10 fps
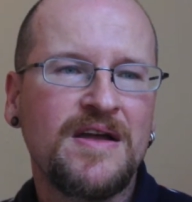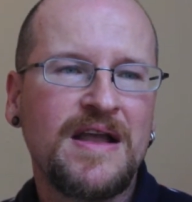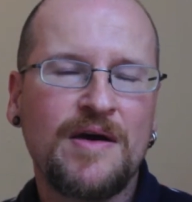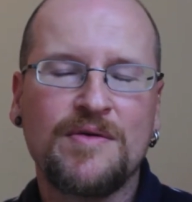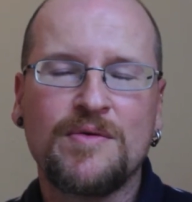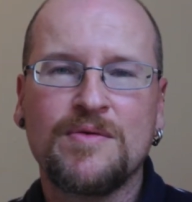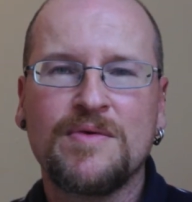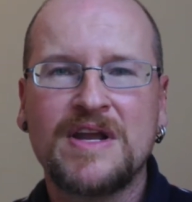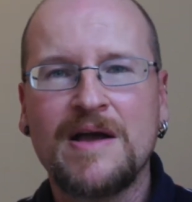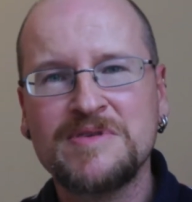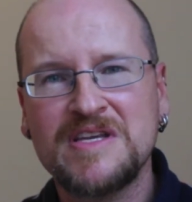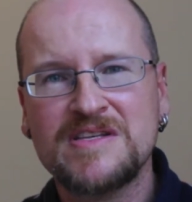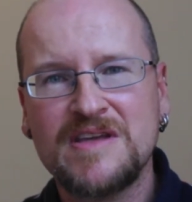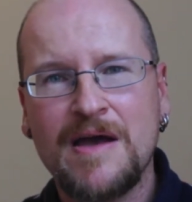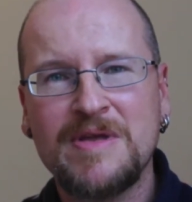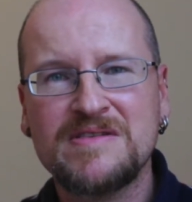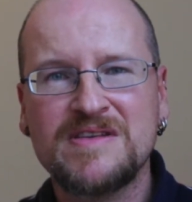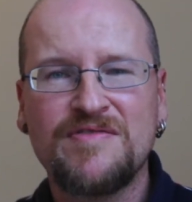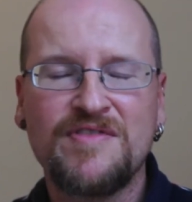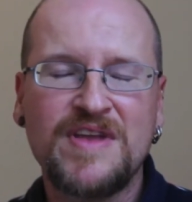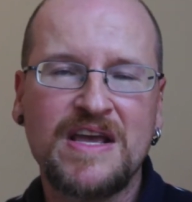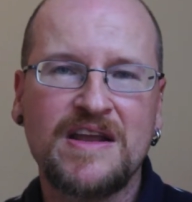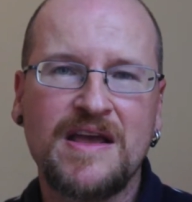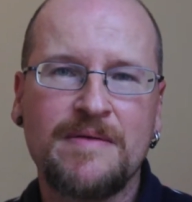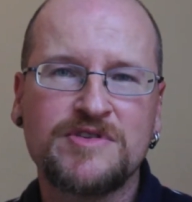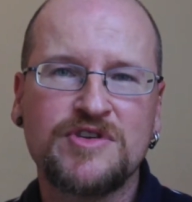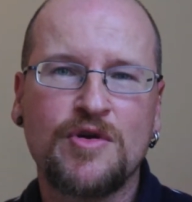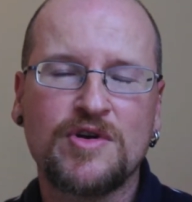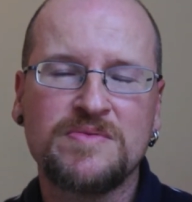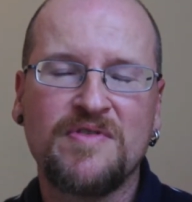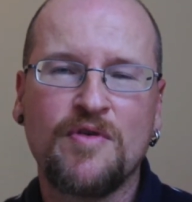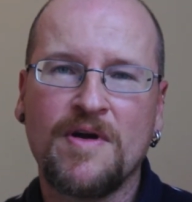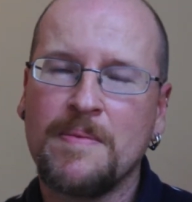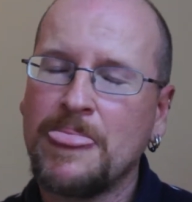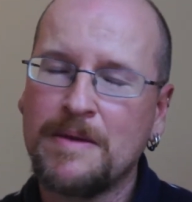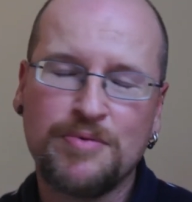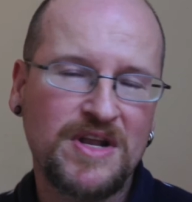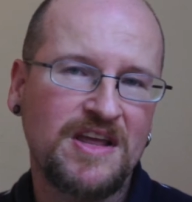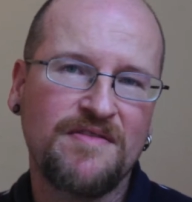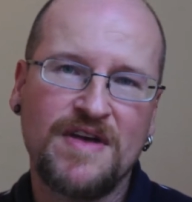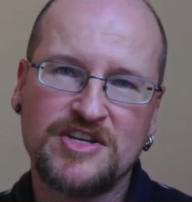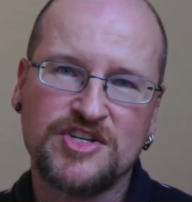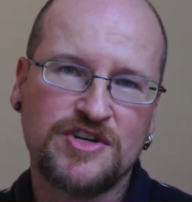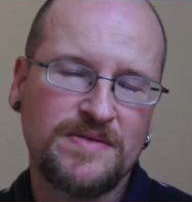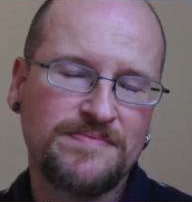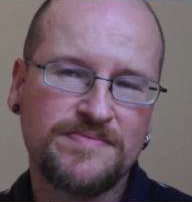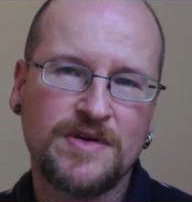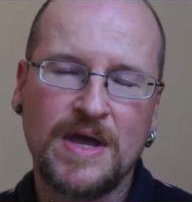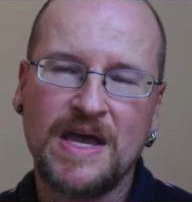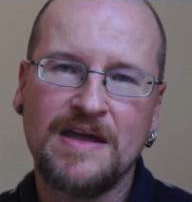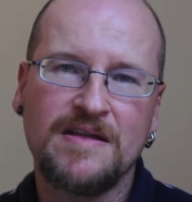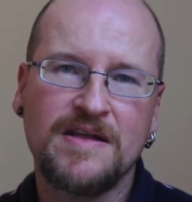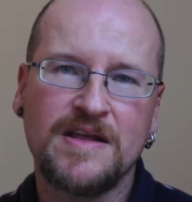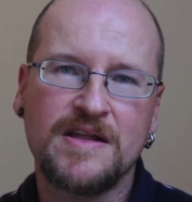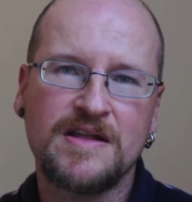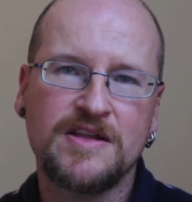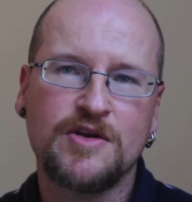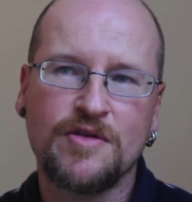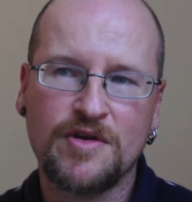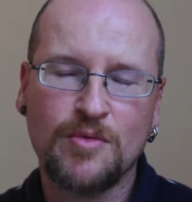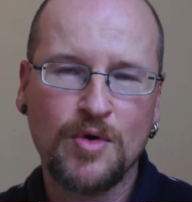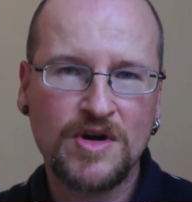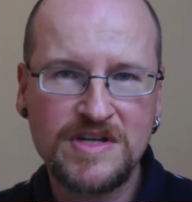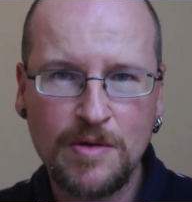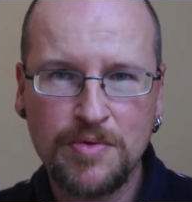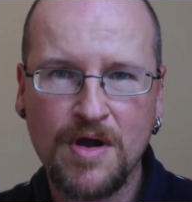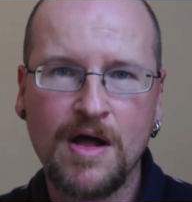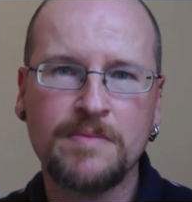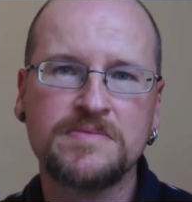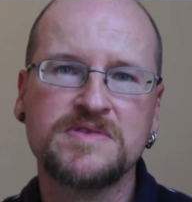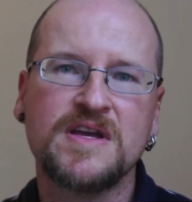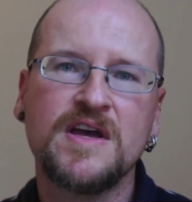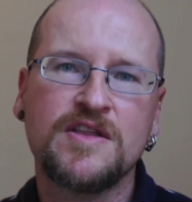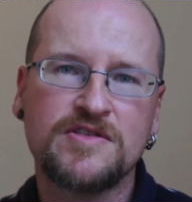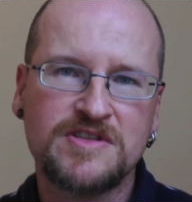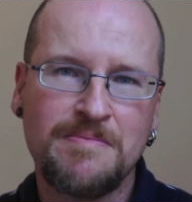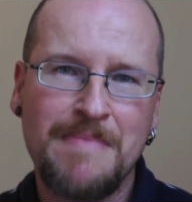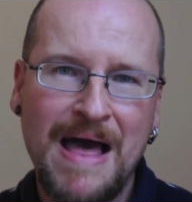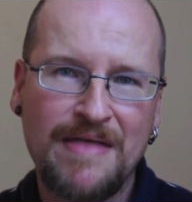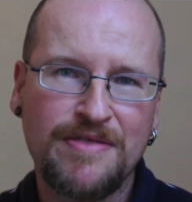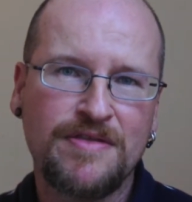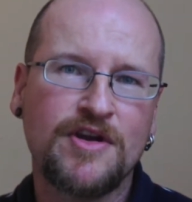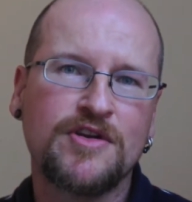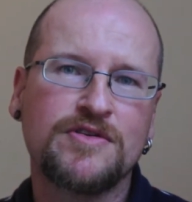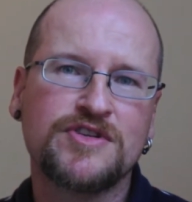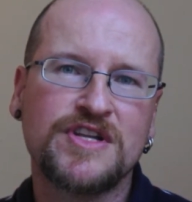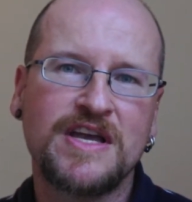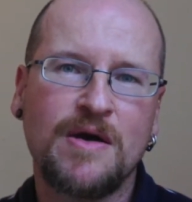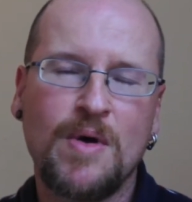Now, when it comes to the assignments, if you've taken a chemistry course before, they're pretty conventional. Okay, they're worked out problems, there's some math in there usually, I